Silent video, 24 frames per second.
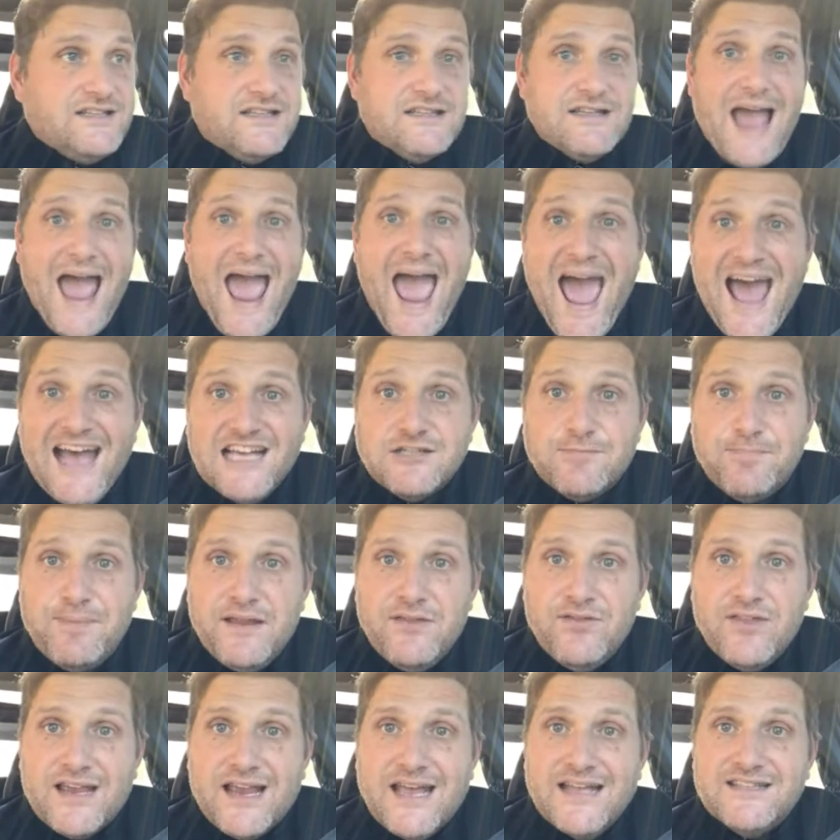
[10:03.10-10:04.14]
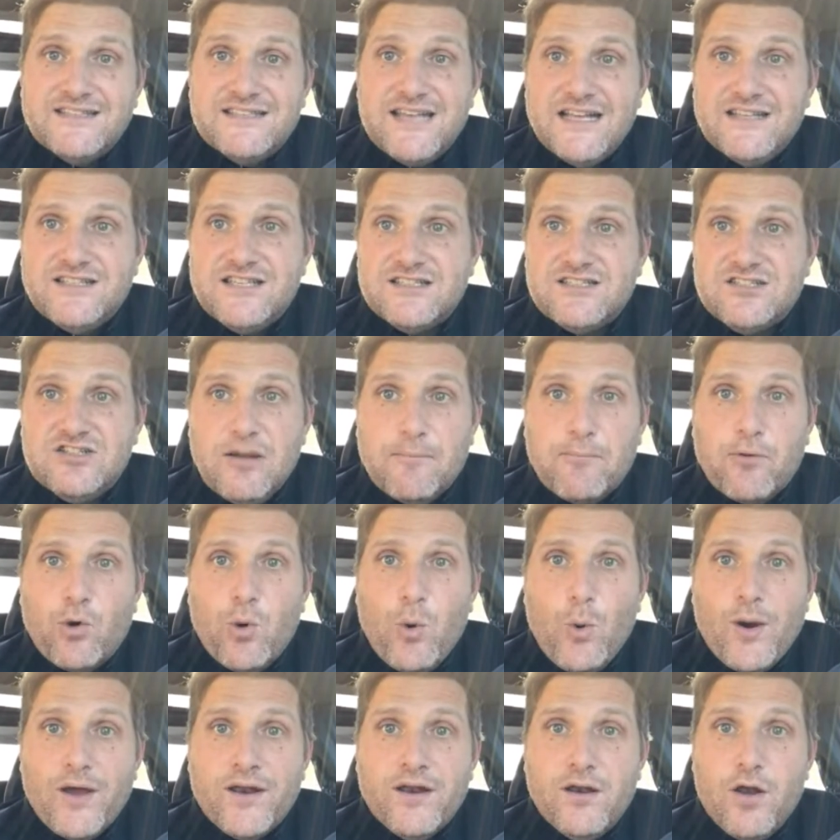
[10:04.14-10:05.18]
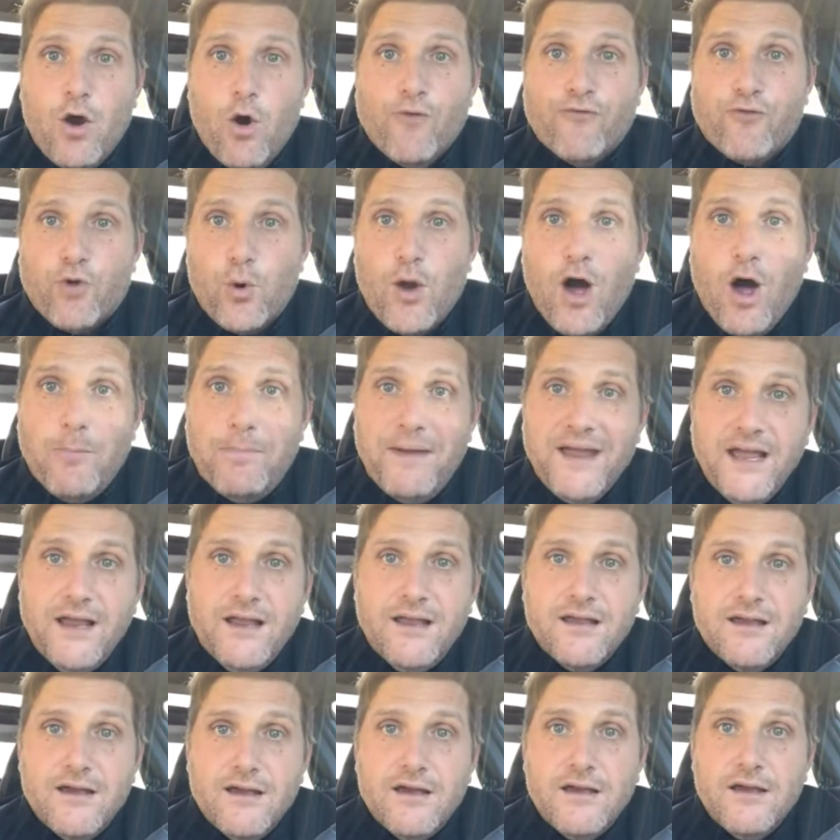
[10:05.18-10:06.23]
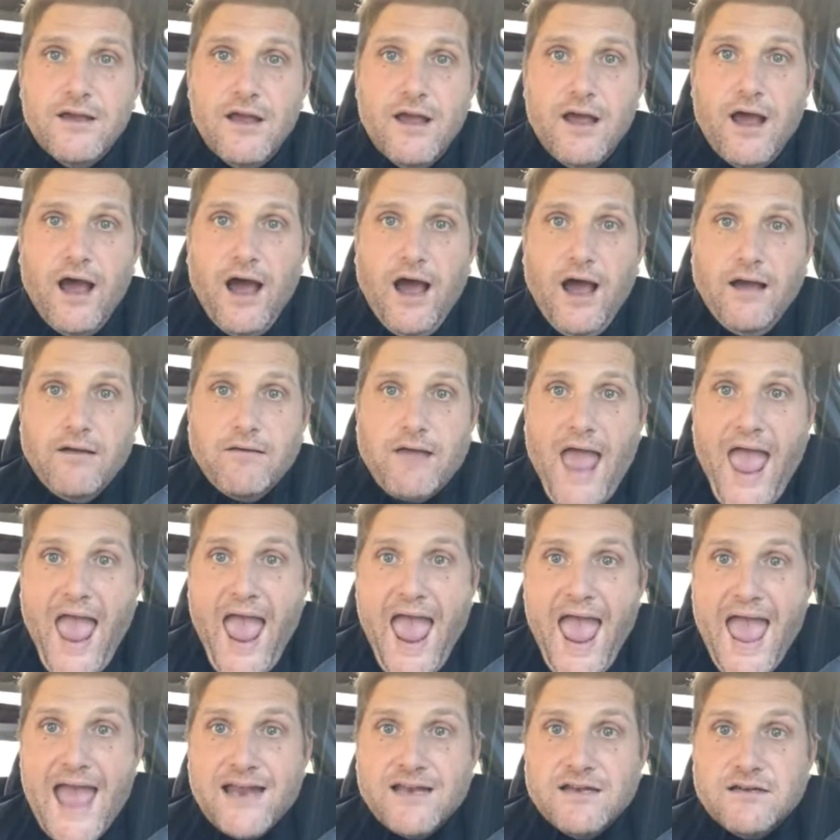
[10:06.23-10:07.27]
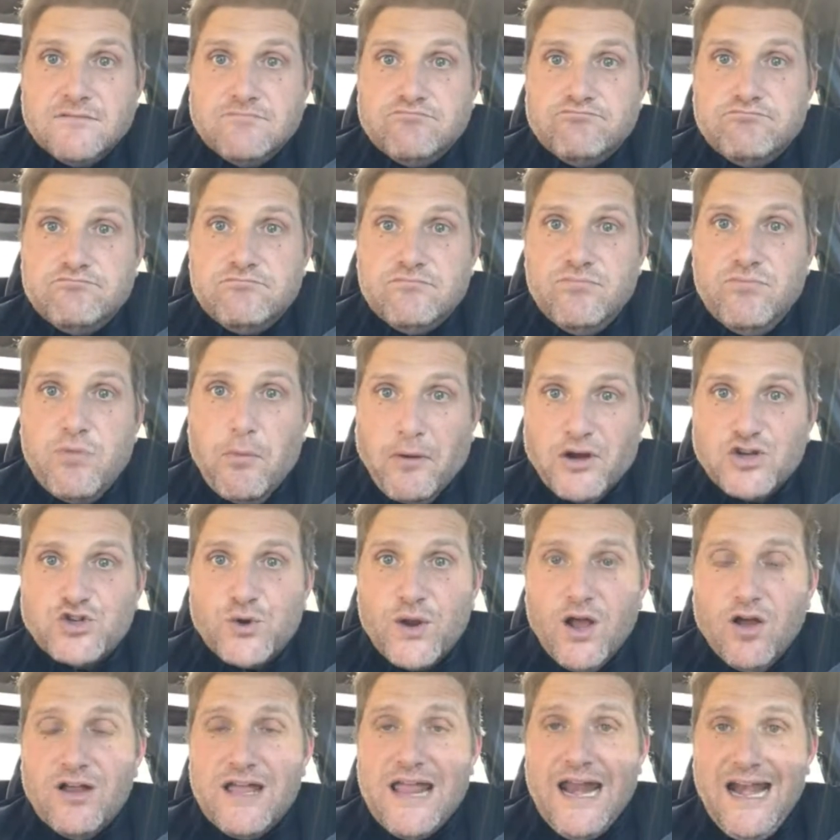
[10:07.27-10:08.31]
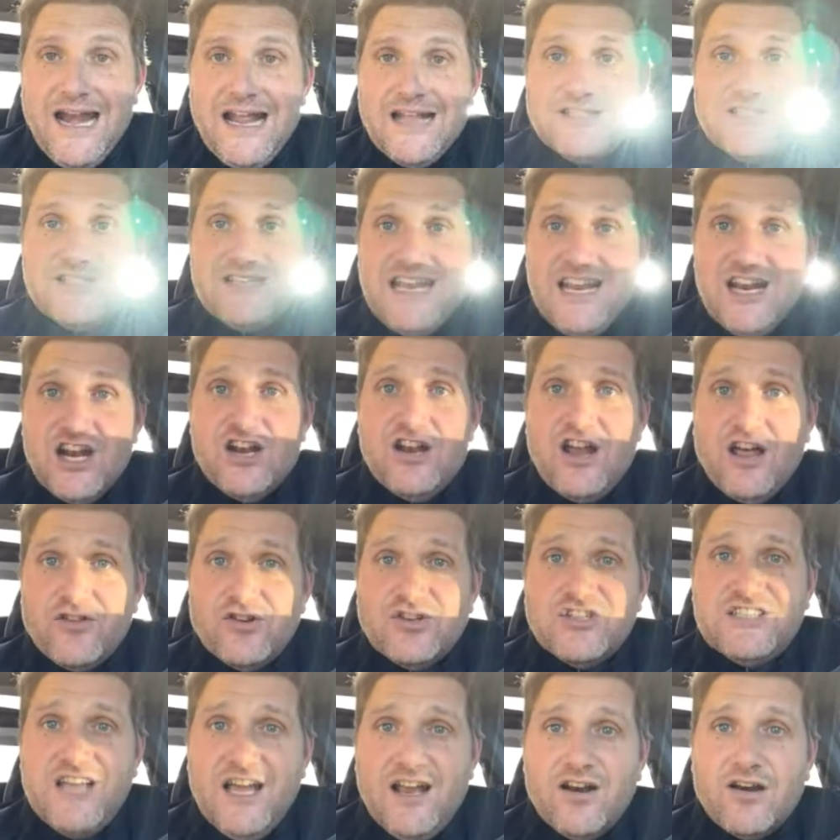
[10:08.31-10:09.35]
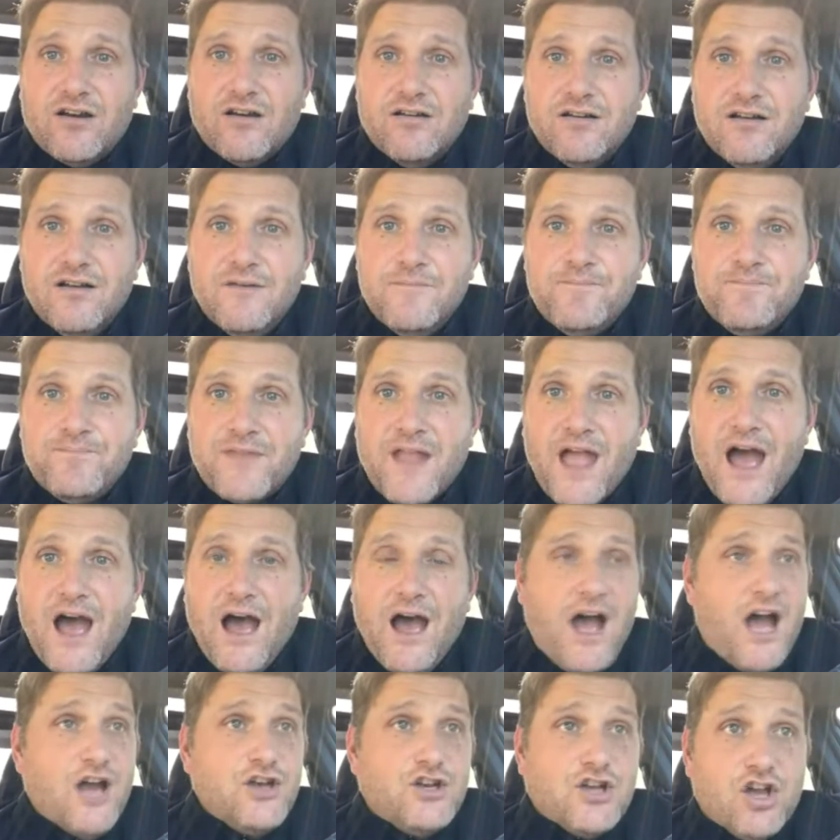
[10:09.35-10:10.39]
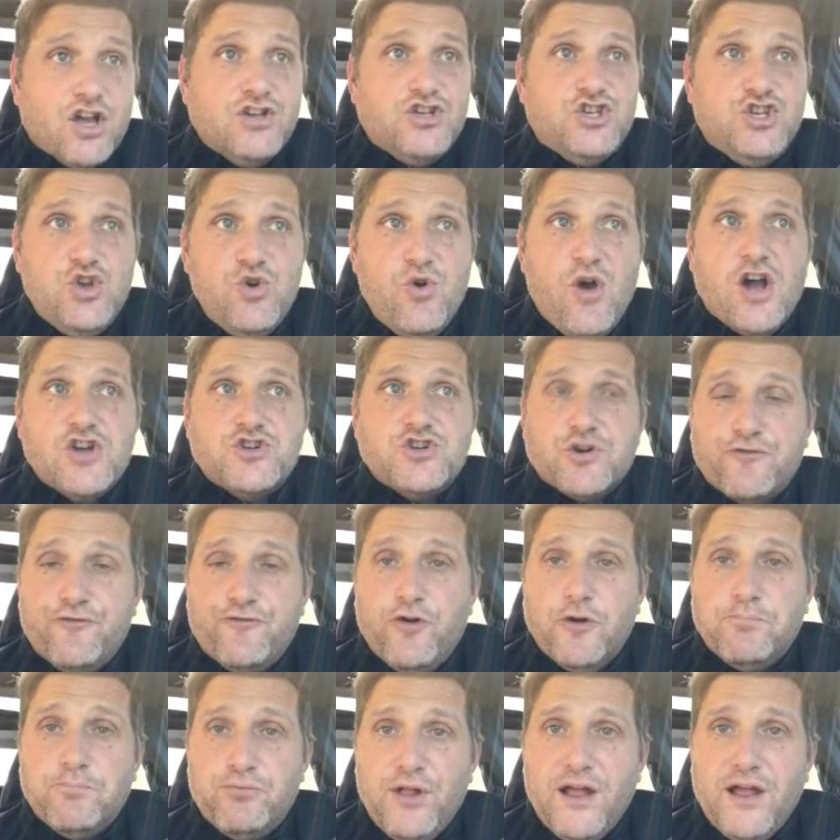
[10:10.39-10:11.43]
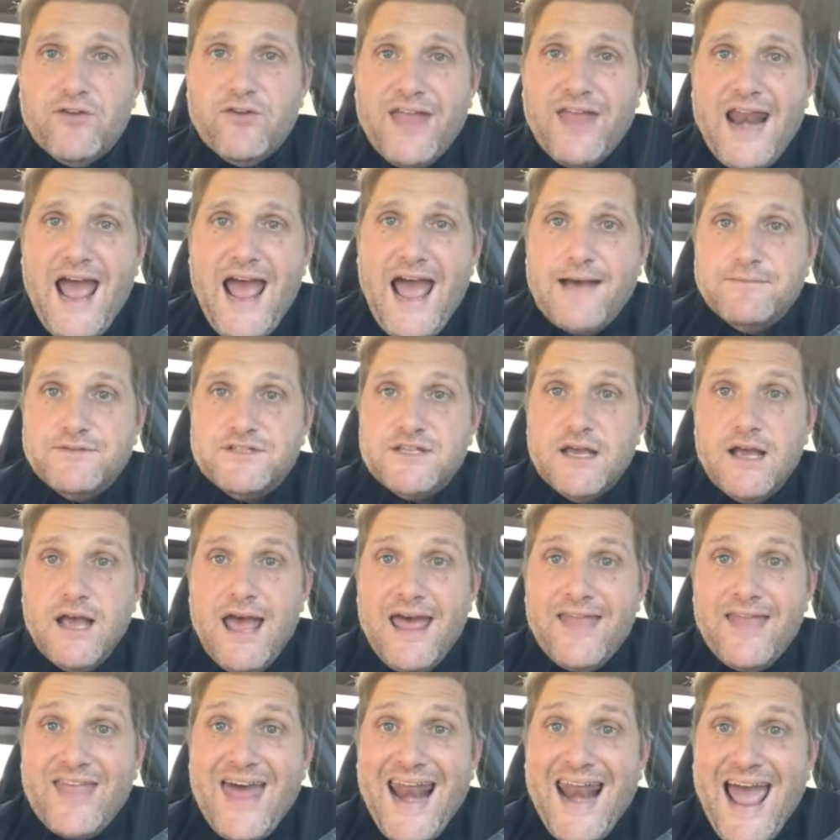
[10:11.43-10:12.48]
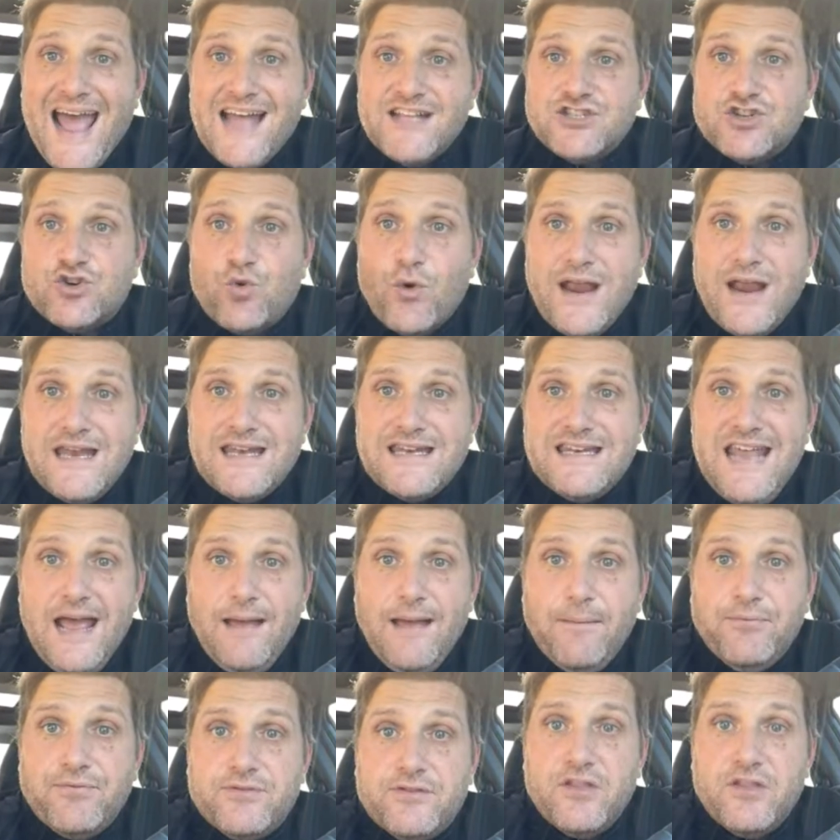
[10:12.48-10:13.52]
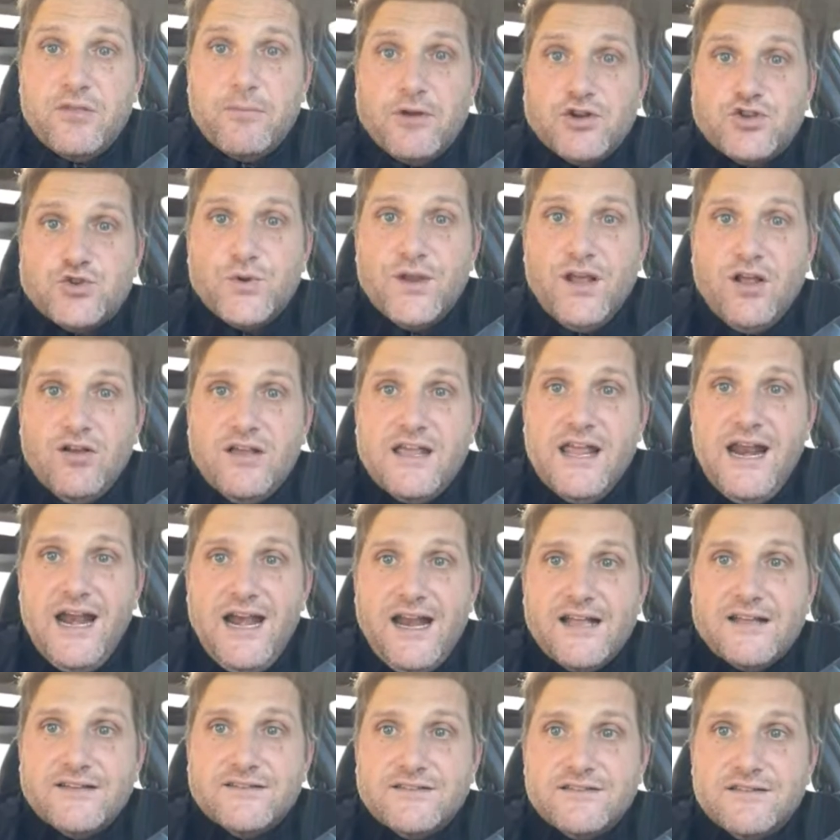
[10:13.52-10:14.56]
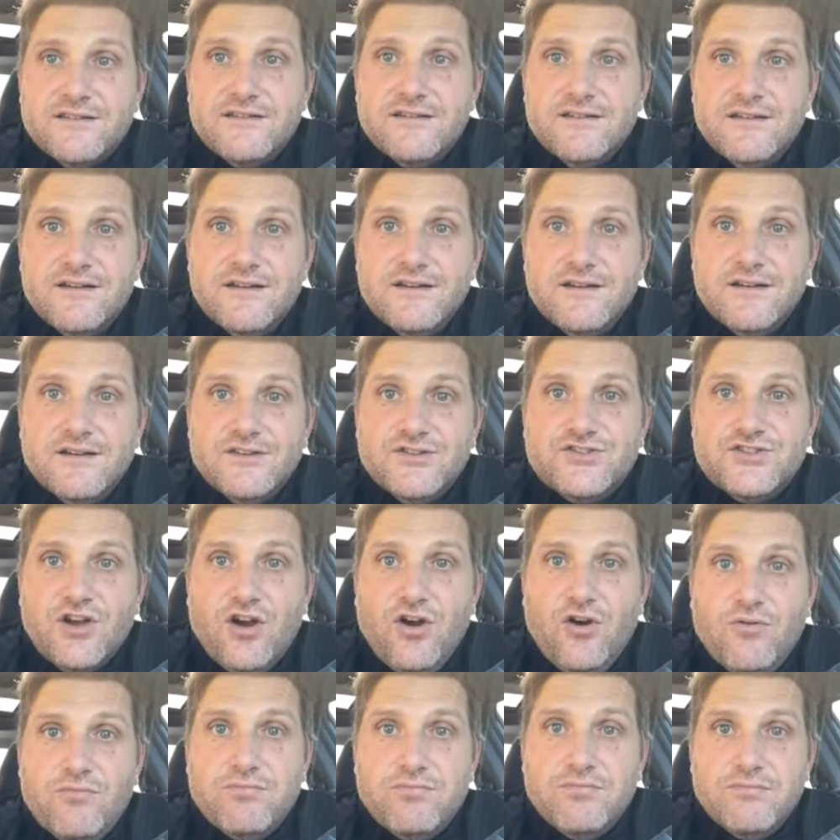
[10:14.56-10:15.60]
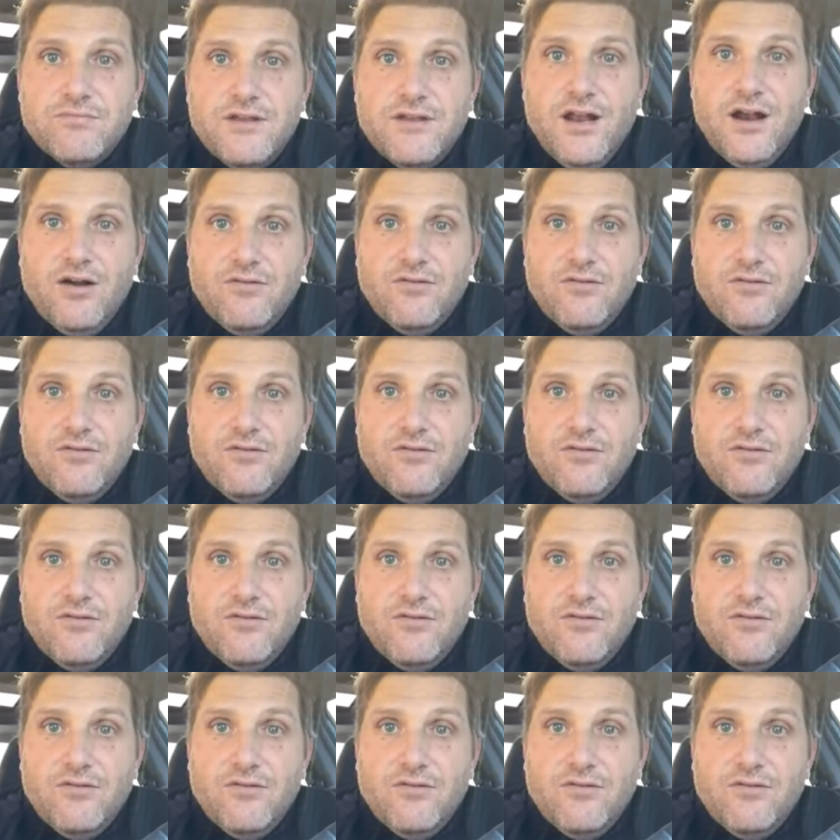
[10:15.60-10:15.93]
He has been the consensus #1 overall pick, and the Montreal Canadiens need another center, a good 200-foot player that adds great depth to the Montreal Canadiens. So,